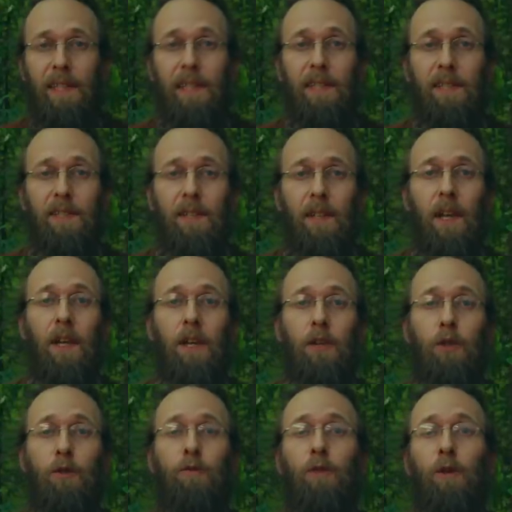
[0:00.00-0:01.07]
is
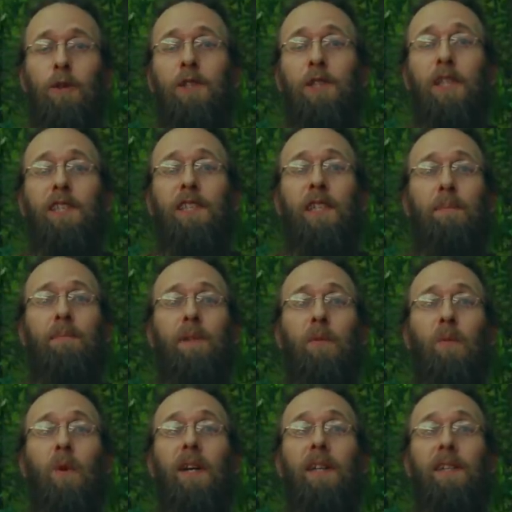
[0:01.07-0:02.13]
to first accept that
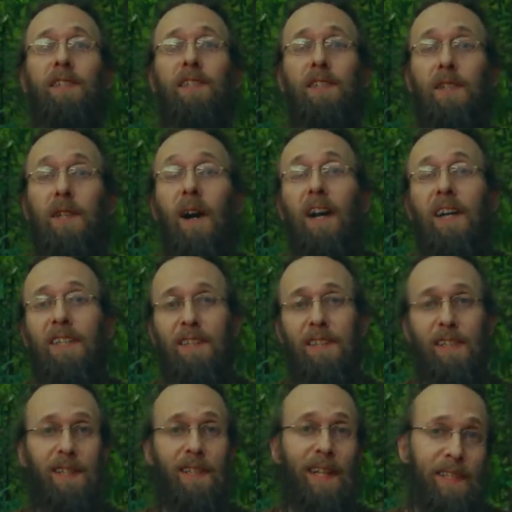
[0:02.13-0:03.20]
one is not
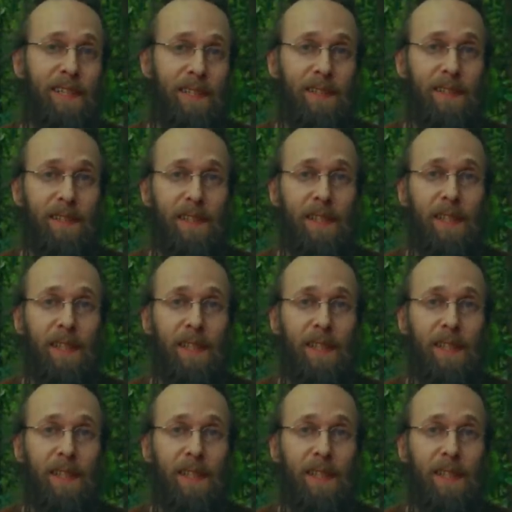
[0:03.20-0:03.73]
enlightened.